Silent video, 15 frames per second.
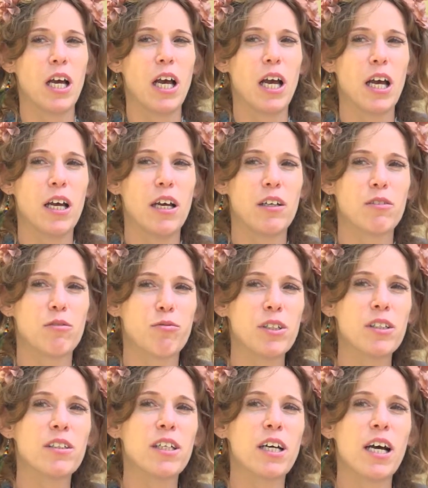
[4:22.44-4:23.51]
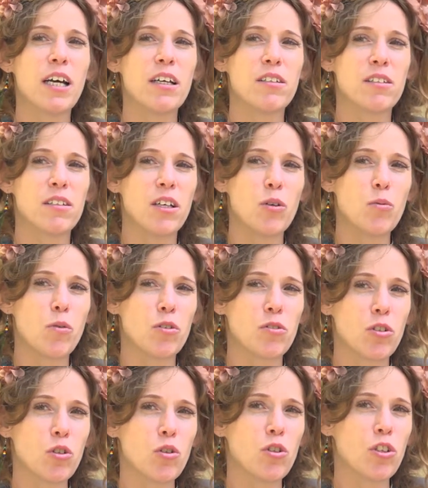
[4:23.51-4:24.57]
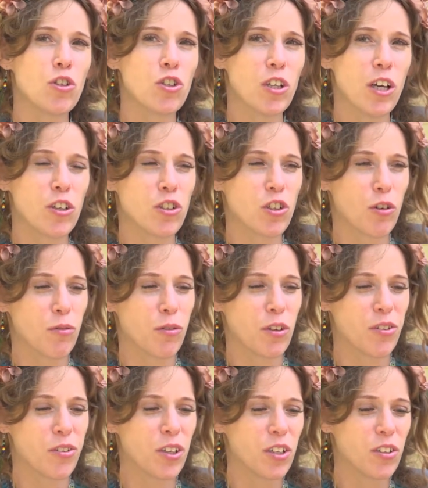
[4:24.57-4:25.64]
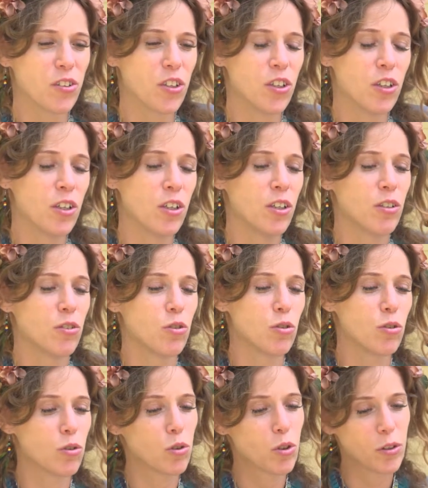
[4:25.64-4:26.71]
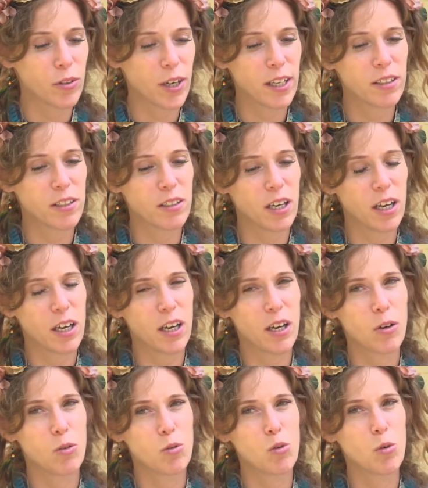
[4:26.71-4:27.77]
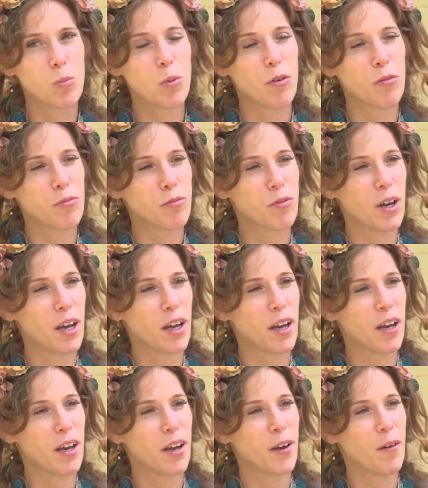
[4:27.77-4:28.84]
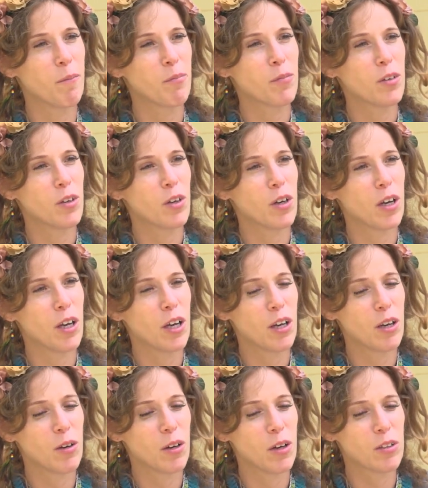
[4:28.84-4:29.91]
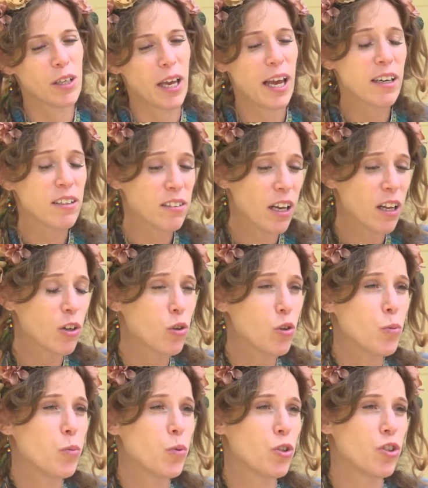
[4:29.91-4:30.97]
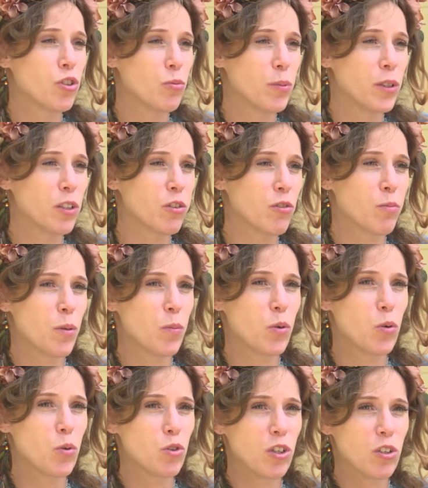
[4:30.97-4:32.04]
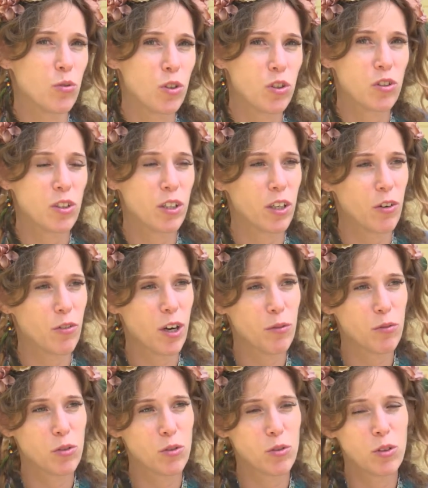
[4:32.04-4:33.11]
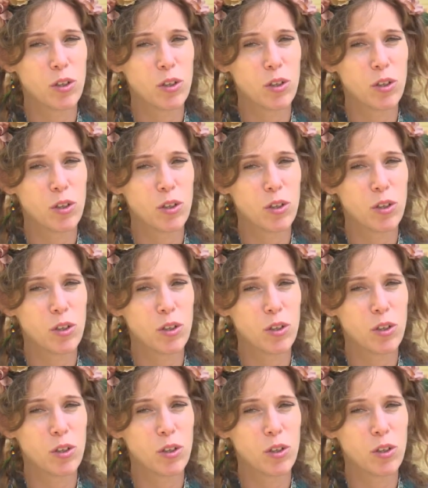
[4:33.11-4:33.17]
and Winterreise was a new initiation of the theater to create a group of the Exile group, which is built of people who just recently arrived